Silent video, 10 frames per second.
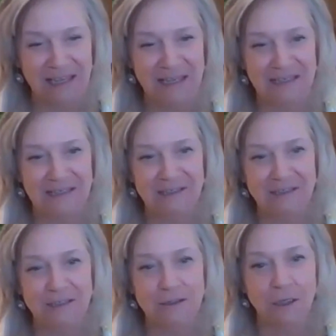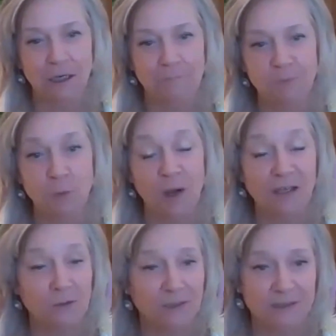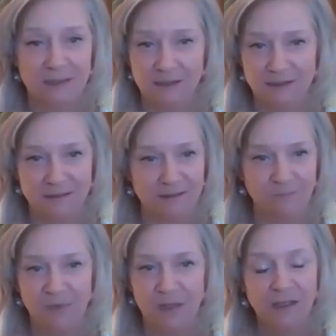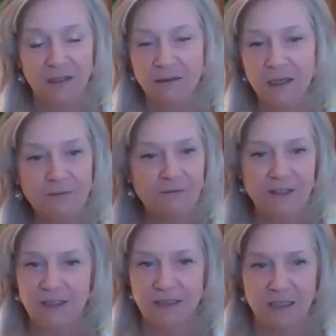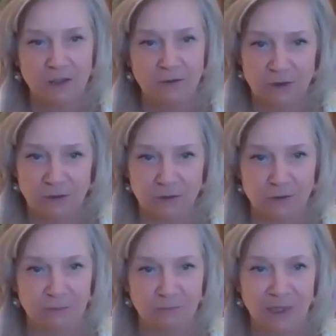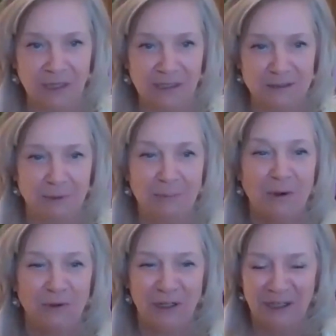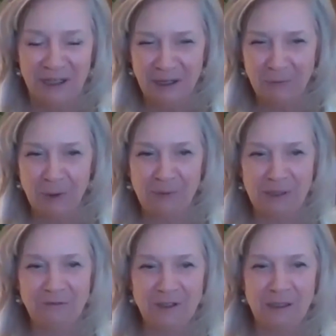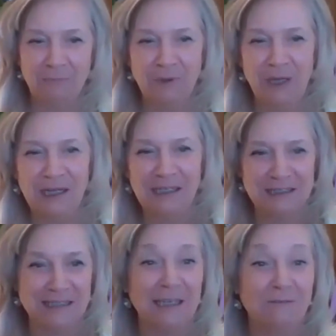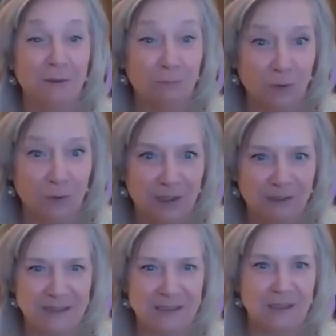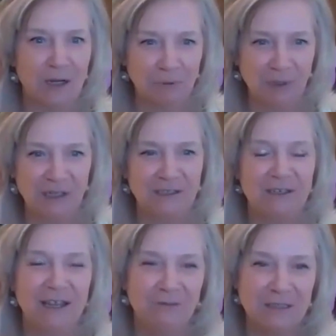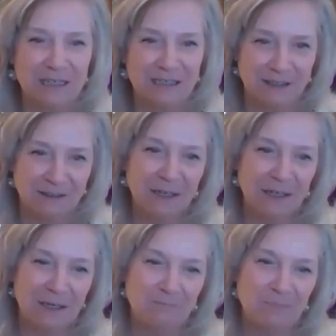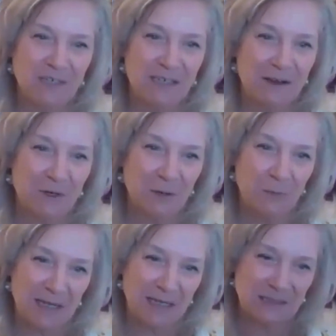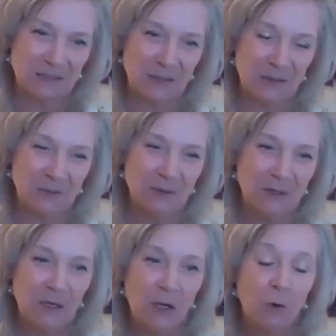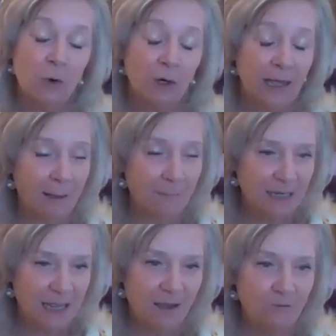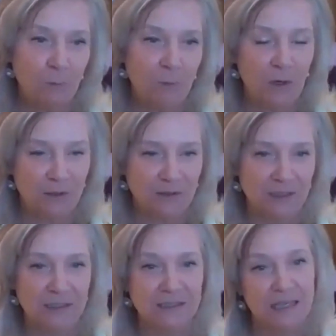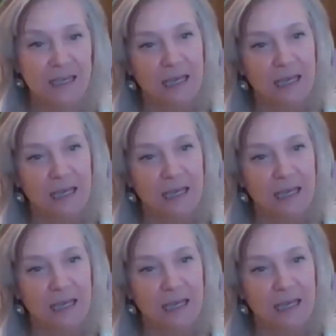and why you exist, and love everything that you do. Compliance. We're a bit of the compliance live and breathe. It's in our blood every day in every way. So happy to have you part of this.